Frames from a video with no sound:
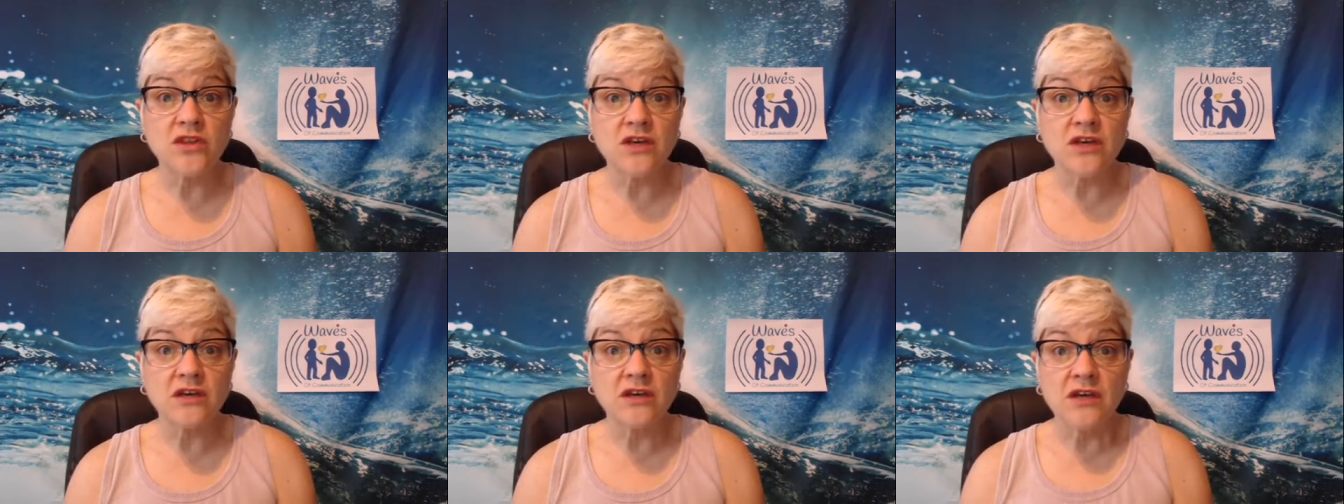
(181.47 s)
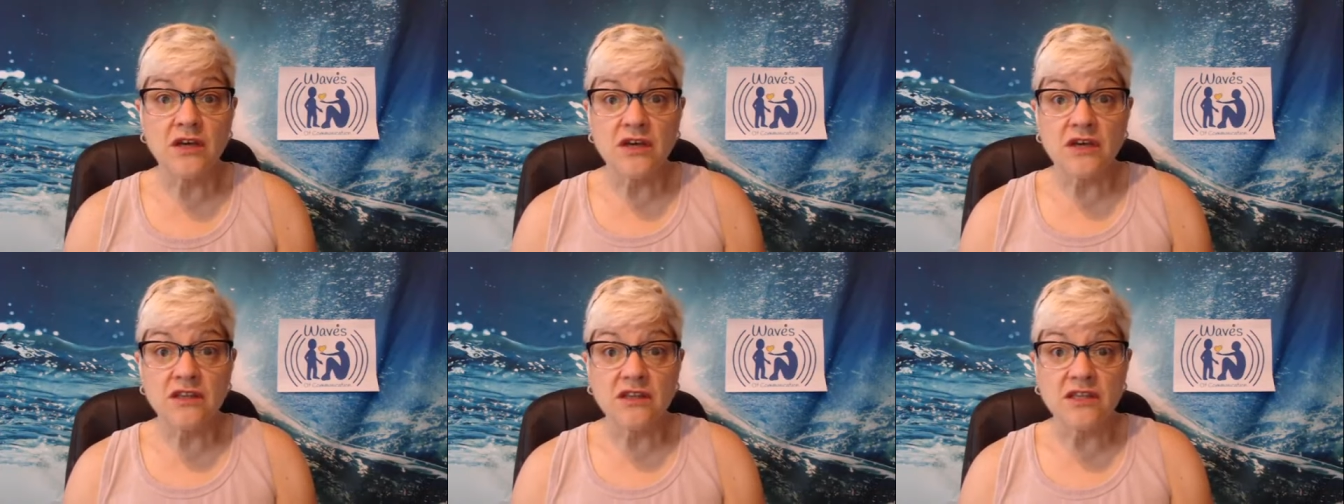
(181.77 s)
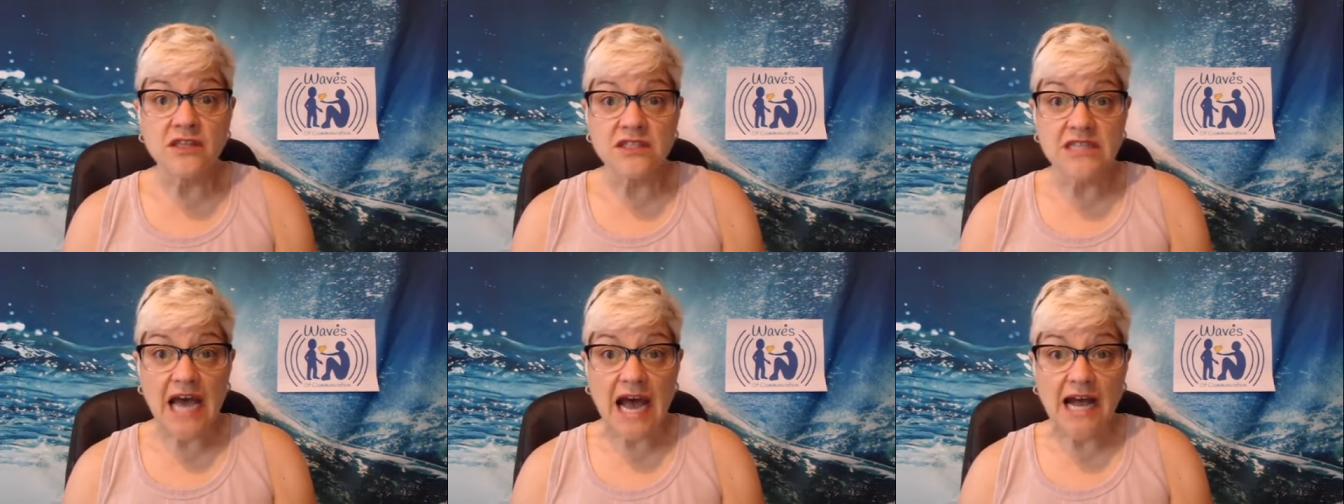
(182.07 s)
the,
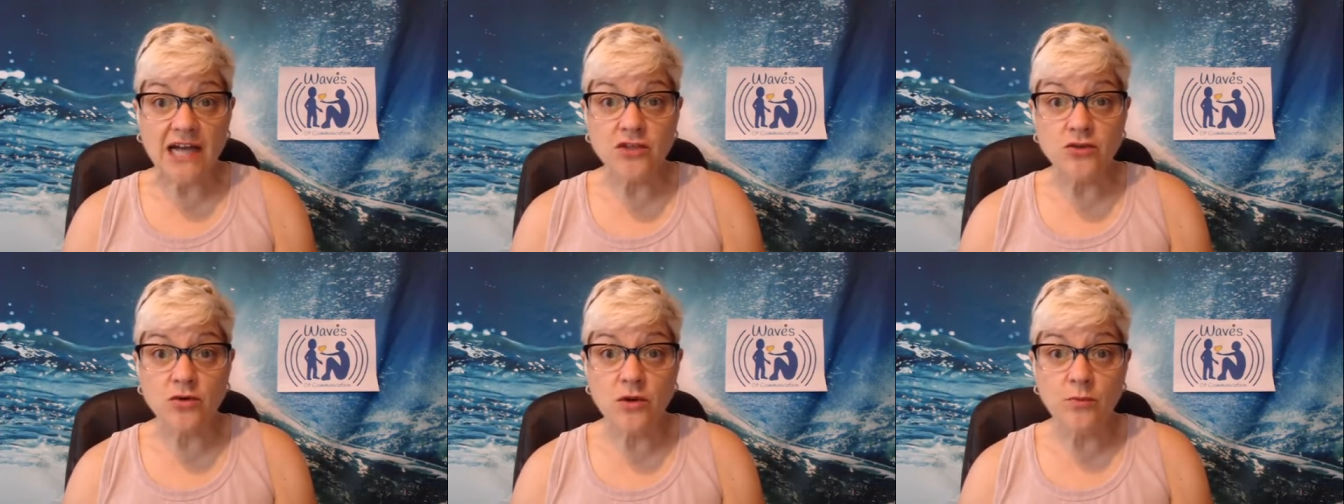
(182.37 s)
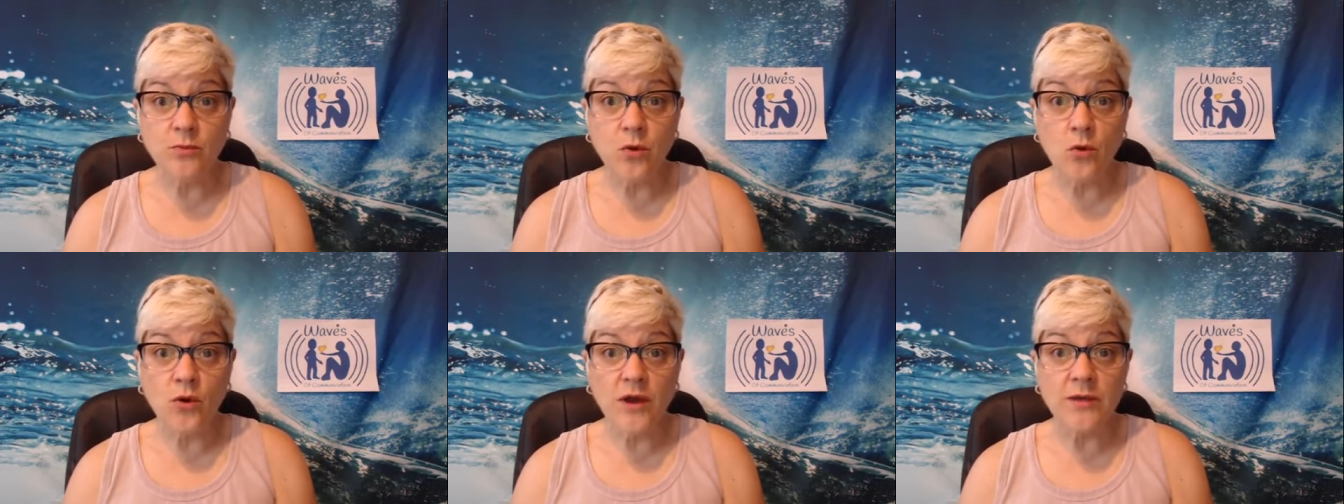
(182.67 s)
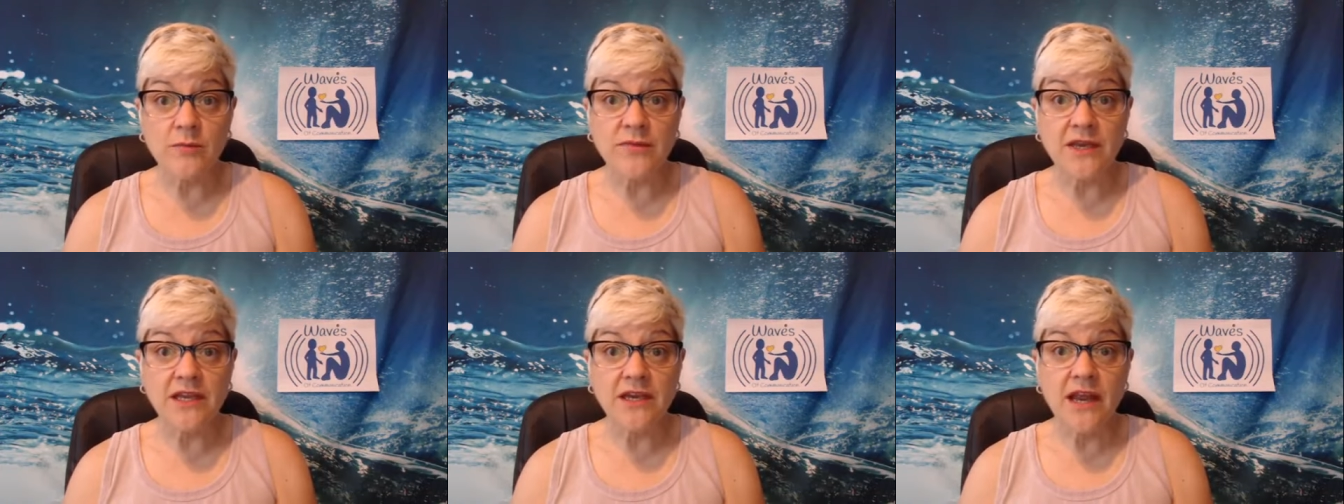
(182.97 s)
the doctor
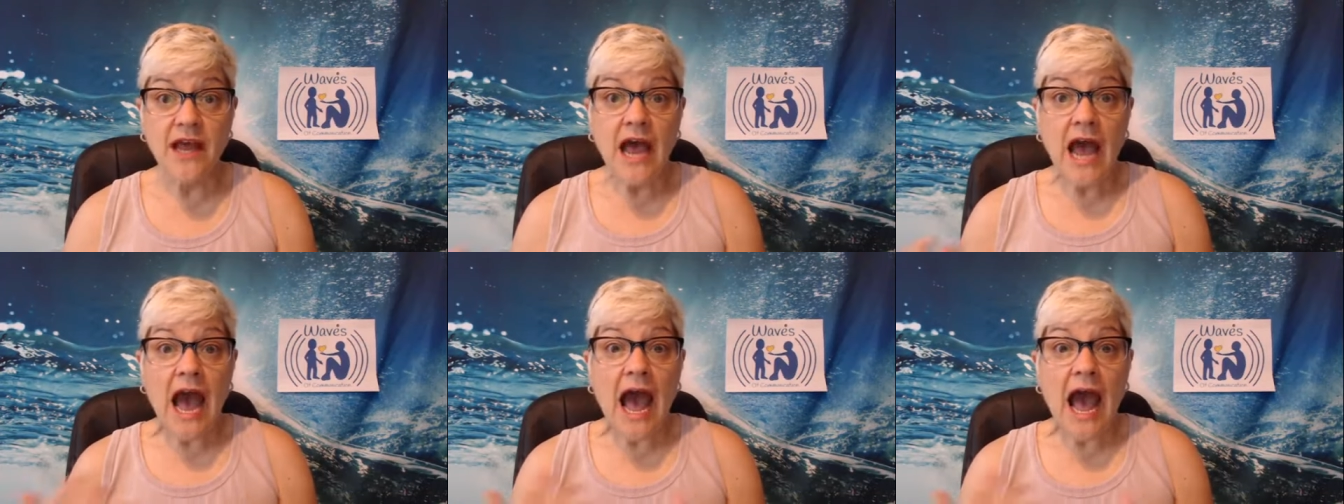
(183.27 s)
appointment.